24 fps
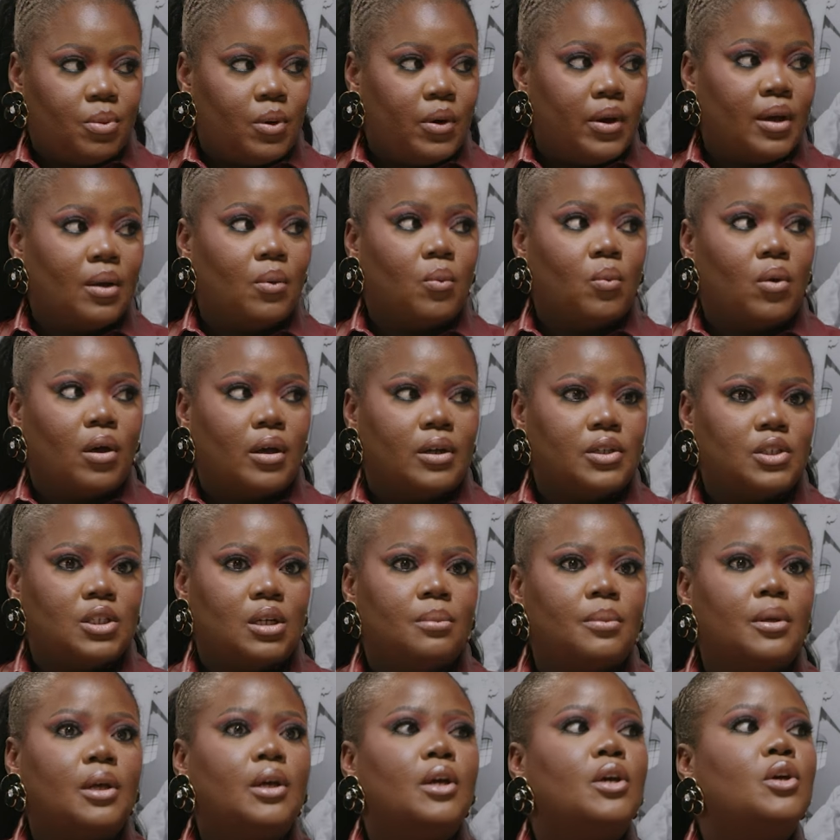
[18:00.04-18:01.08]
prayer and
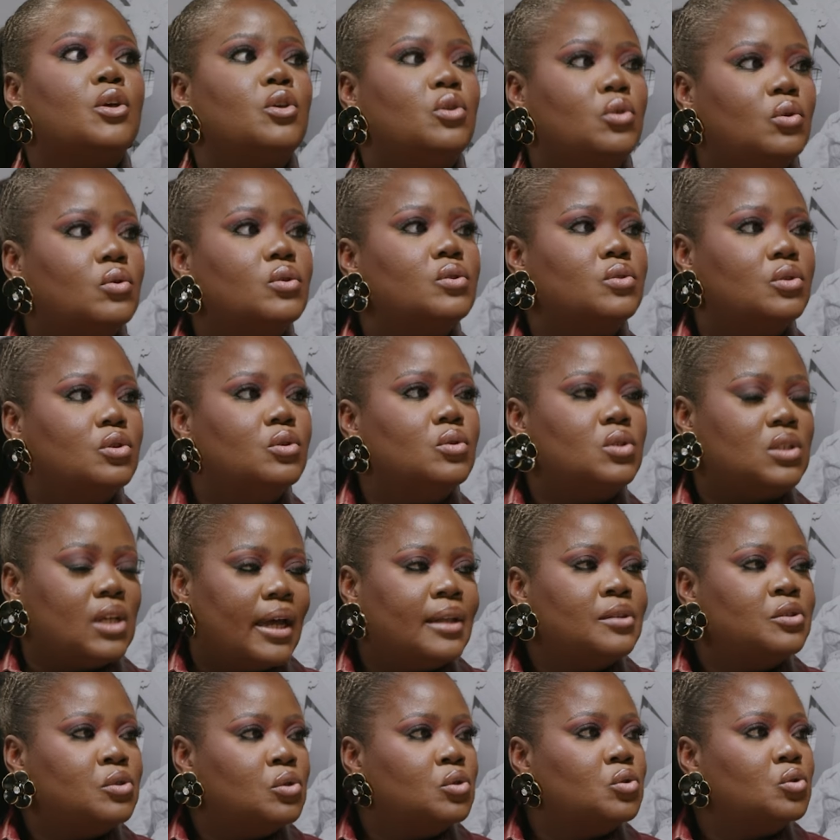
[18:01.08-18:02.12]
worship, you
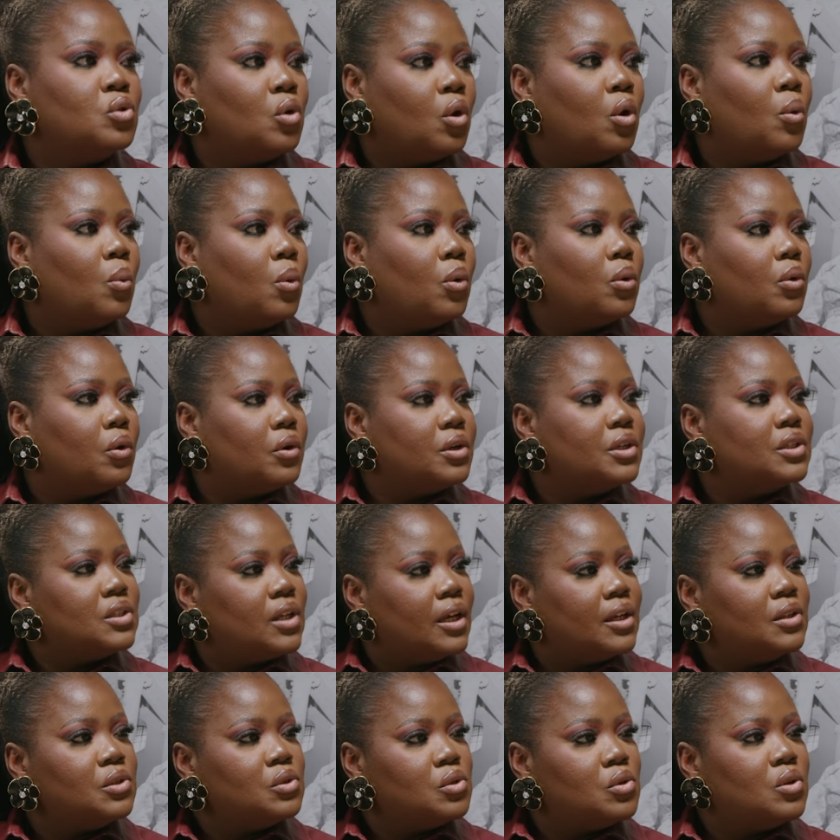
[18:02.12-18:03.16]
tend to know what God is
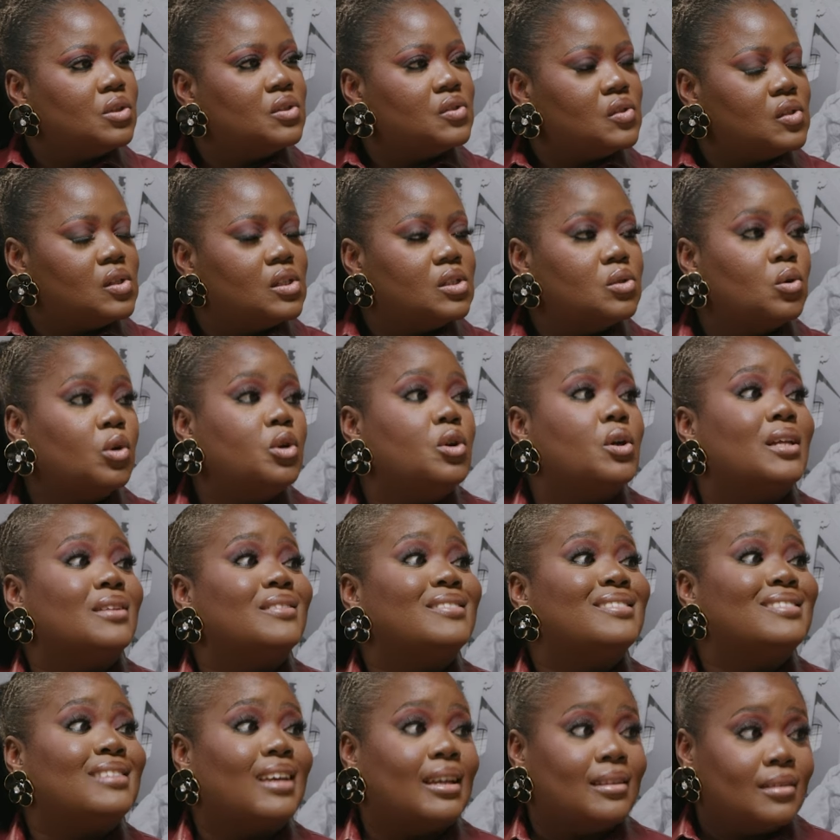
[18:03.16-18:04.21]
saying to you in season, or you can
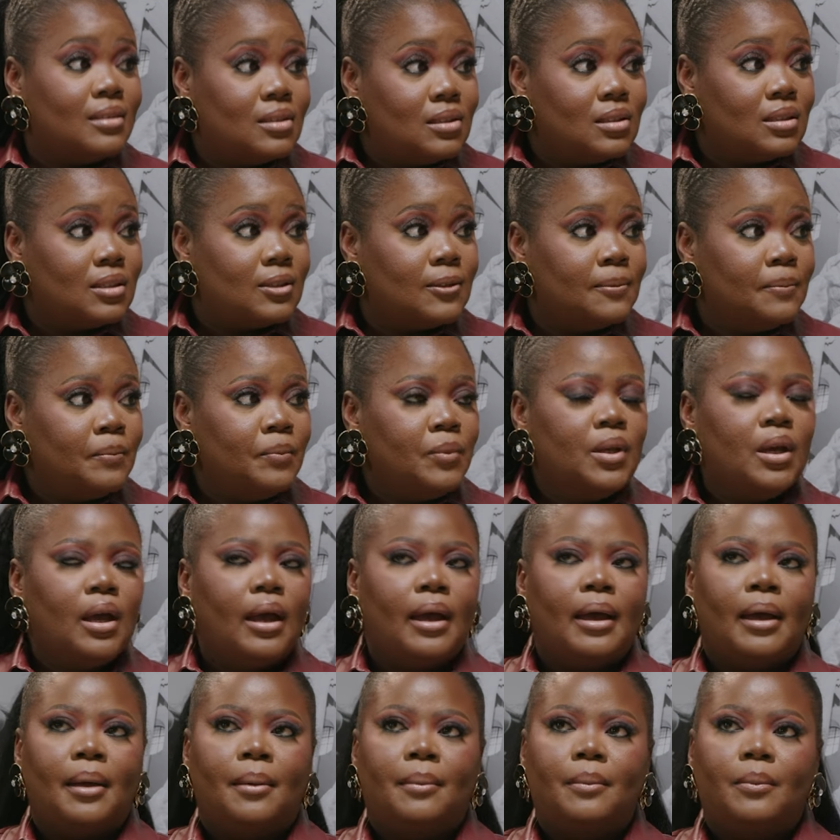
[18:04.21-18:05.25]
sense
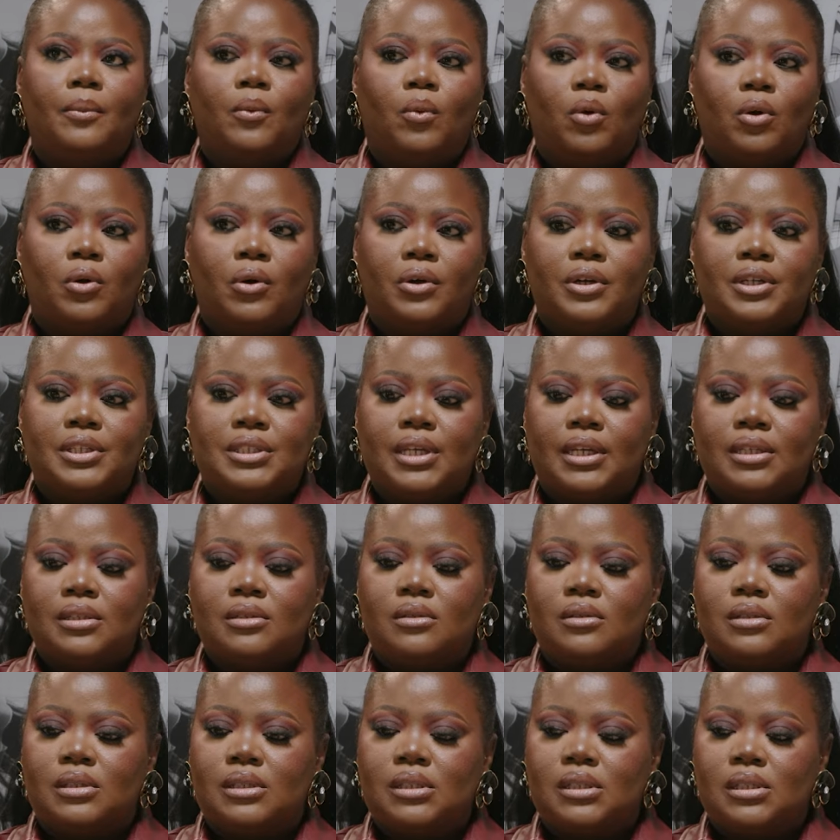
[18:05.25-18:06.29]
what God is saying
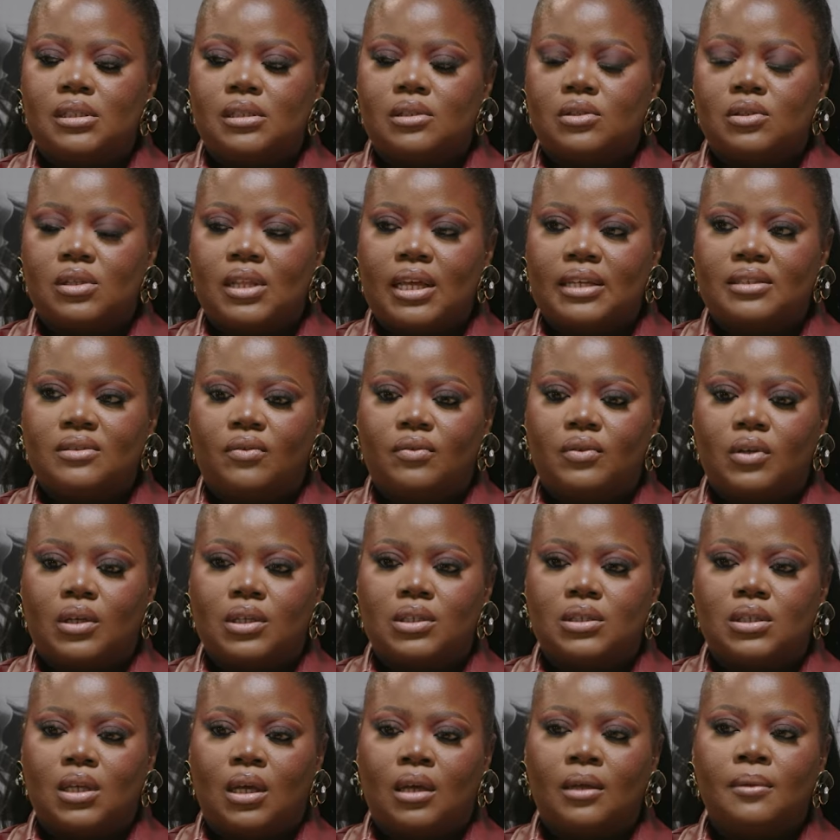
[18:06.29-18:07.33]
to you in season. So that's the
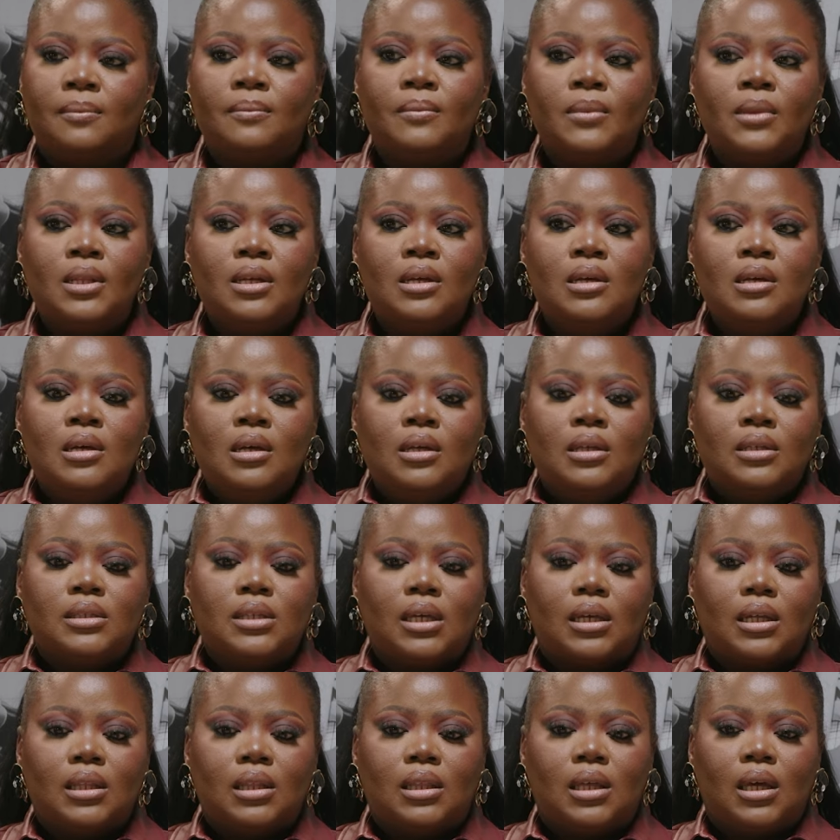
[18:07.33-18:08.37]
first thing.
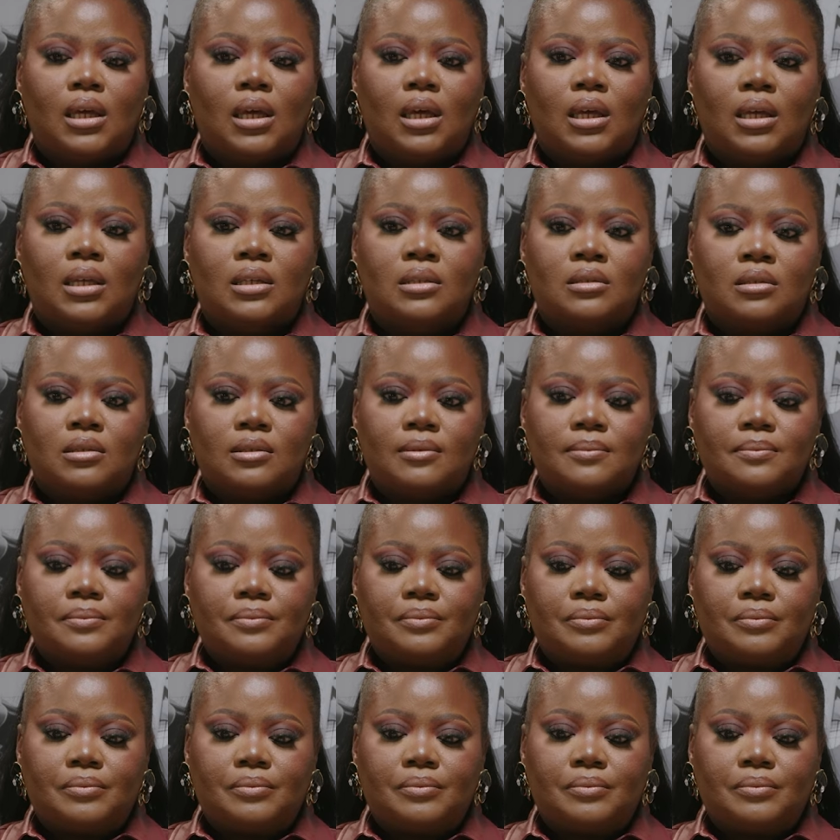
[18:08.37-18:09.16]
Second thing is,